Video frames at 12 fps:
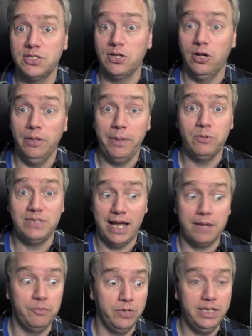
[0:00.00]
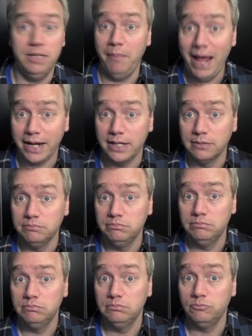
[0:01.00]
is all about Tech Marine and Mech,
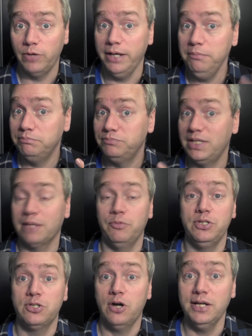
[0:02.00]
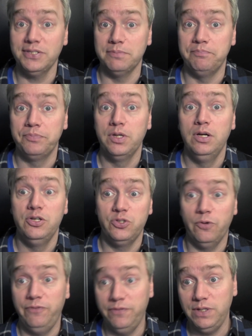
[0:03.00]
right? Tech Marines are awesome.
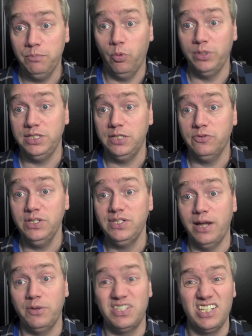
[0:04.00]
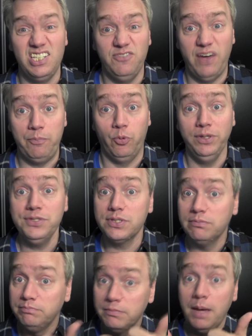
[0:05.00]
So a 15-point decrease, now it's 65
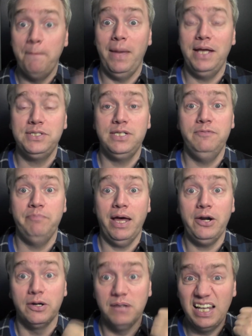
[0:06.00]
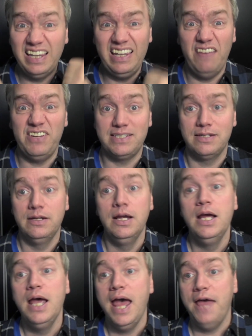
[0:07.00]
points. Makes it even better. Love it.
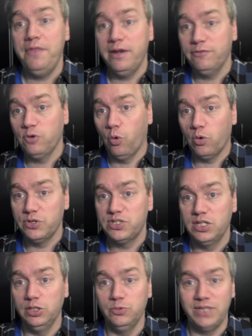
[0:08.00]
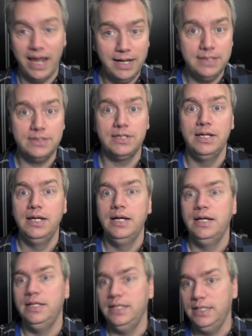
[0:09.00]
And then, of course, the Lieutenant,
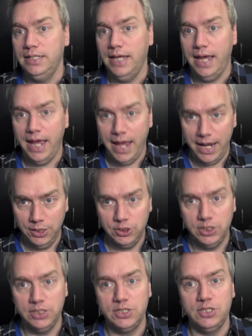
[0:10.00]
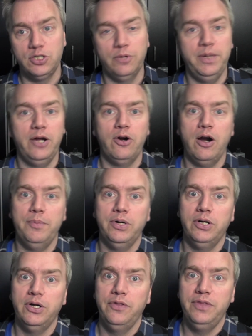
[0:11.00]
the Ancient in Terminator
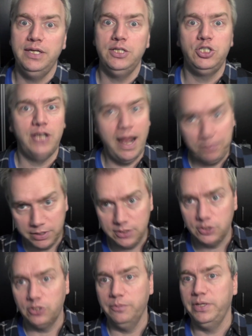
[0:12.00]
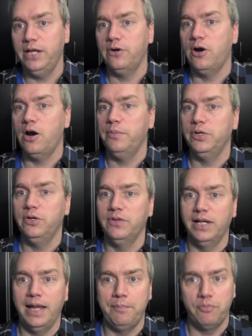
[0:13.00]
Armor, the Chaplain in Terminator Armor,
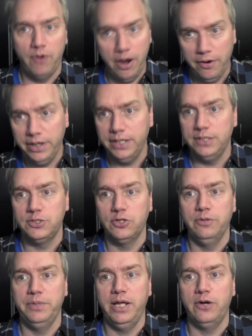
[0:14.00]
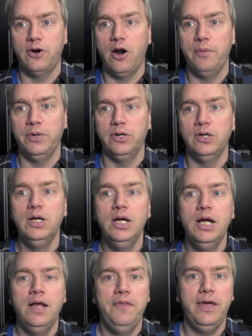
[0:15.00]
the Librarian in Terminator Armor,
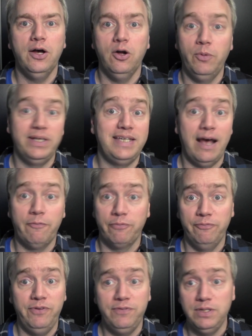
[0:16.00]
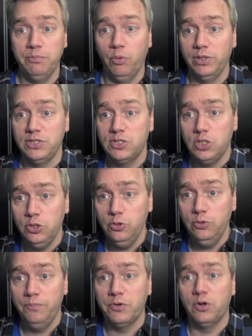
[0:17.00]
they all went down from 15 points
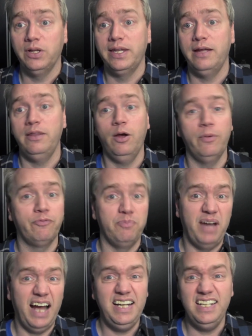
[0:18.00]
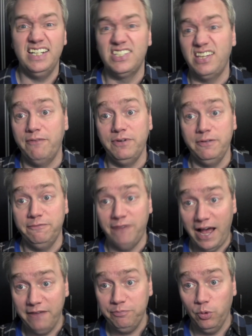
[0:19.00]
too. They all went from 90 to
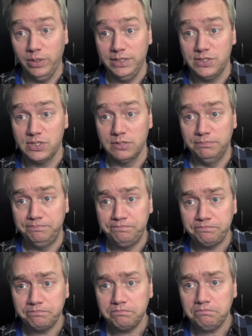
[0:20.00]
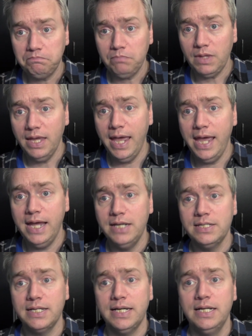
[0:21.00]
75 points.
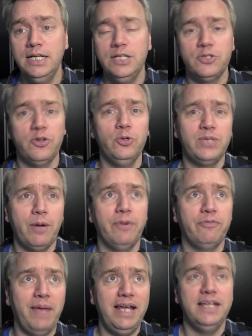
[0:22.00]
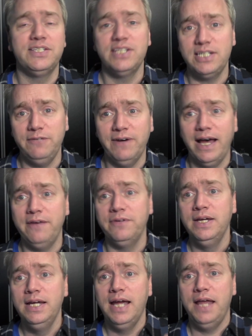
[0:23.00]
And so the Lieutenant went from 80 to
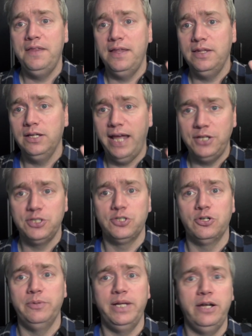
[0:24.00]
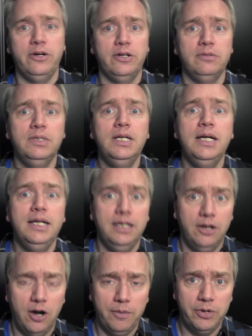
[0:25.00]
65, and then the Ancient Terminator
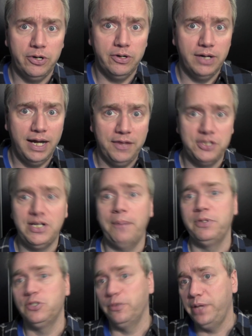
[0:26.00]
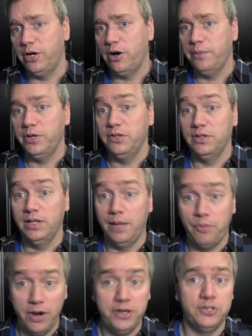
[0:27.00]
Armor, the Chaplain Terminator Armor, and the
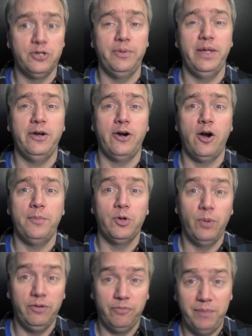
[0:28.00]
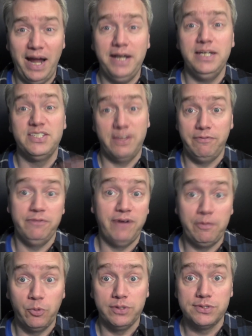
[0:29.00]
Librarian Terminator Armor went from 90 to
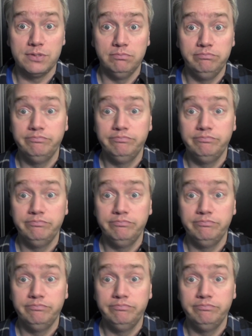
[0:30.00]
75 points.